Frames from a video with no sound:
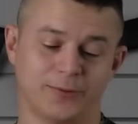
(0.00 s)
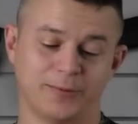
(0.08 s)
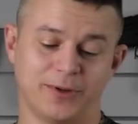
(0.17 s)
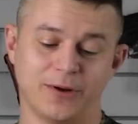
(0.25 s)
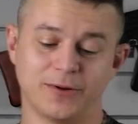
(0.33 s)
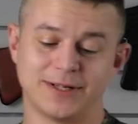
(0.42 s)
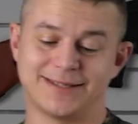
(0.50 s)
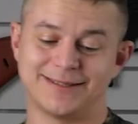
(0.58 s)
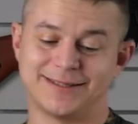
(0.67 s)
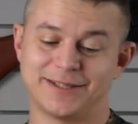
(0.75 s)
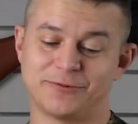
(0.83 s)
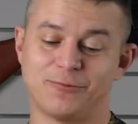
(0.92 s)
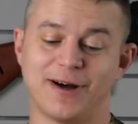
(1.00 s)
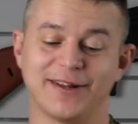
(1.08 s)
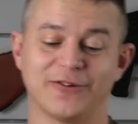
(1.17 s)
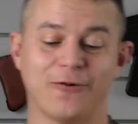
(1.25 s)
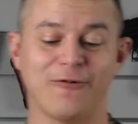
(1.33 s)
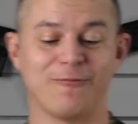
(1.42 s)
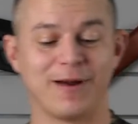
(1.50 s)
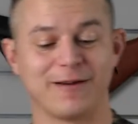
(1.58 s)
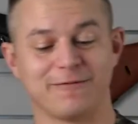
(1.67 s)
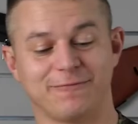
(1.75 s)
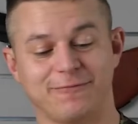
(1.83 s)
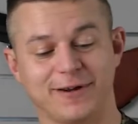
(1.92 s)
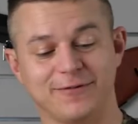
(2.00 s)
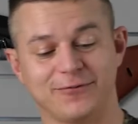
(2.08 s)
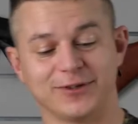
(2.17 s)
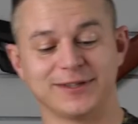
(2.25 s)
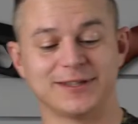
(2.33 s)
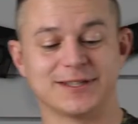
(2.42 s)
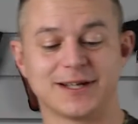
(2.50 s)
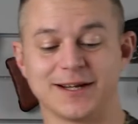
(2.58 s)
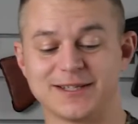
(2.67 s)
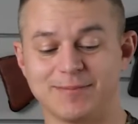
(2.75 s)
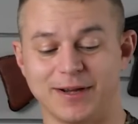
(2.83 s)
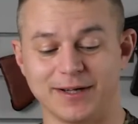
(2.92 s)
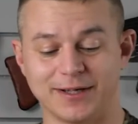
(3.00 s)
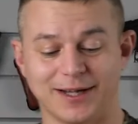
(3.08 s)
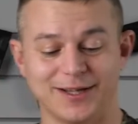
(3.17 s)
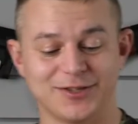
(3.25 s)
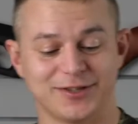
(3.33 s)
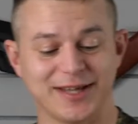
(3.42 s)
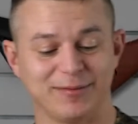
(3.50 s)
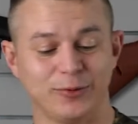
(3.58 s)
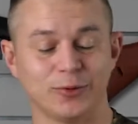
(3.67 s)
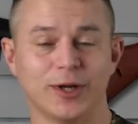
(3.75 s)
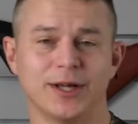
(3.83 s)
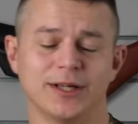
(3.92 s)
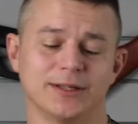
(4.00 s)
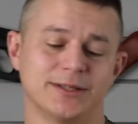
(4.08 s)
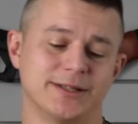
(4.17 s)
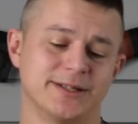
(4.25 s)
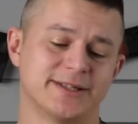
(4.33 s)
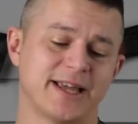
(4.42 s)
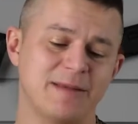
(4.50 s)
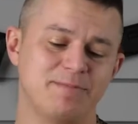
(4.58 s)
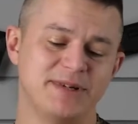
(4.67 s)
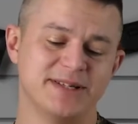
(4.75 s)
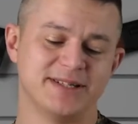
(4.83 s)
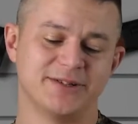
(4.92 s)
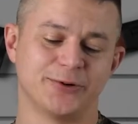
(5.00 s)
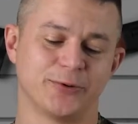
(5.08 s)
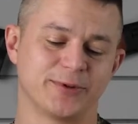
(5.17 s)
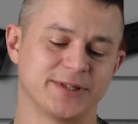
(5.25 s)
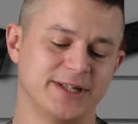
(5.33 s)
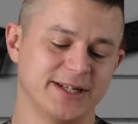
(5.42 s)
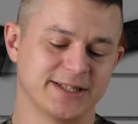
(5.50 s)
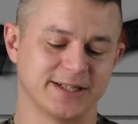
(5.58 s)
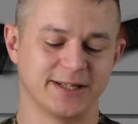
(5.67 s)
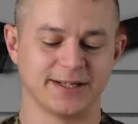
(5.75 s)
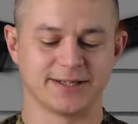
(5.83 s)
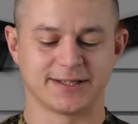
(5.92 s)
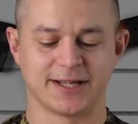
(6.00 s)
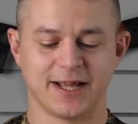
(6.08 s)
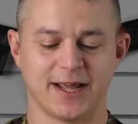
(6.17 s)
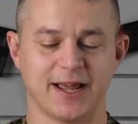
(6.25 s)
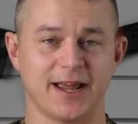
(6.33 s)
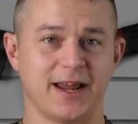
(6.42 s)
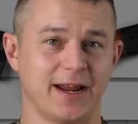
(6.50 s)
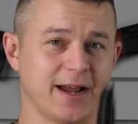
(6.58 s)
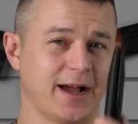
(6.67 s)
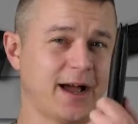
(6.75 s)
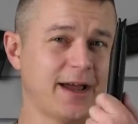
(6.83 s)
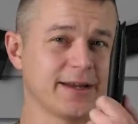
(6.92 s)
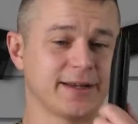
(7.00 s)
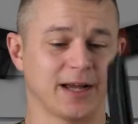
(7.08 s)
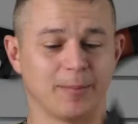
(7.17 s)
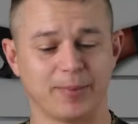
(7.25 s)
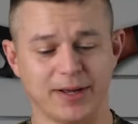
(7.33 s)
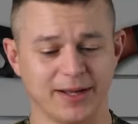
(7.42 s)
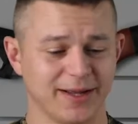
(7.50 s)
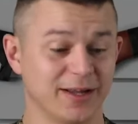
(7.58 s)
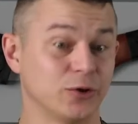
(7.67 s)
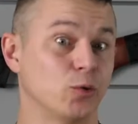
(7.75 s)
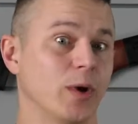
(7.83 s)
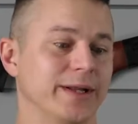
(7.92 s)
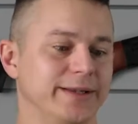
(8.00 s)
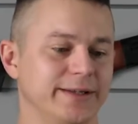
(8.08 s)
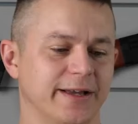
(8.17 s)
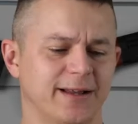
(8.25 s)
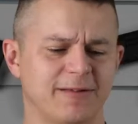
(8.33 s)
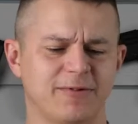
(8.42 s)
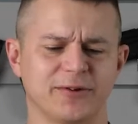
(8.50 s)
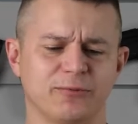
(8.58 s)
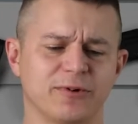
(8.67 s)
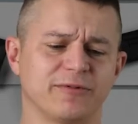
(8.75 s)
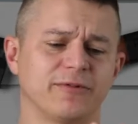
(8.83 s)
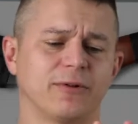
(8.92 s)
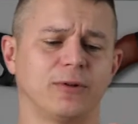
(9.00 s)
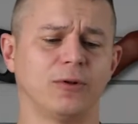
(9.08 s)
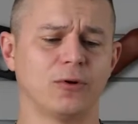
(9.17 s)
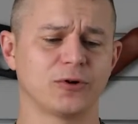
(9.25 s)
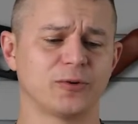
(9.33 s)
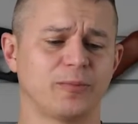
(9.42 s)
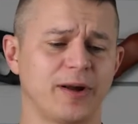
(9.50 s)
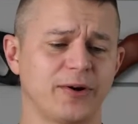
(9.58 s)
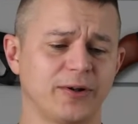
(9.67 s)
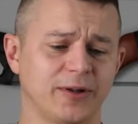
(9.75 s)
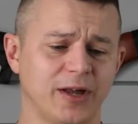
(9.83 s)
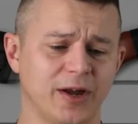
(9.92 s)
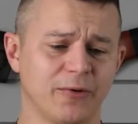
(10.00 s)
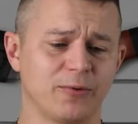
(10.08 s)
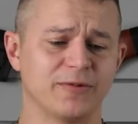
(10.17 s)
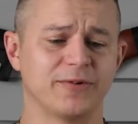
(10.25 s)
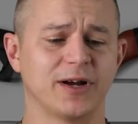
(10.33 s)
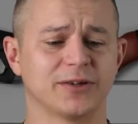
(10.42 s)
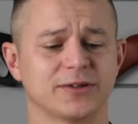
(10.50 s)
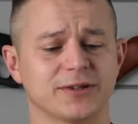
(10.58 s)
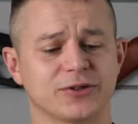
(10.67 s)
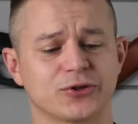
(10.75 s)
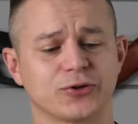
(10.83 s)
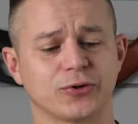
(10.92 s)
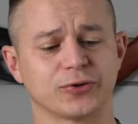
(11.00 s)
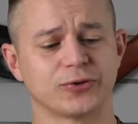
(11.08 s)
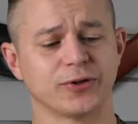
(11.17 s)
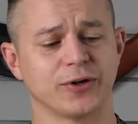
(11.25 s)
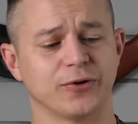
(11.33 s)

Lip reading: to be honest, this is one of my favorite designs by KJW. This is KP06. It's a high kappa 2011 with long barrel. We've got a short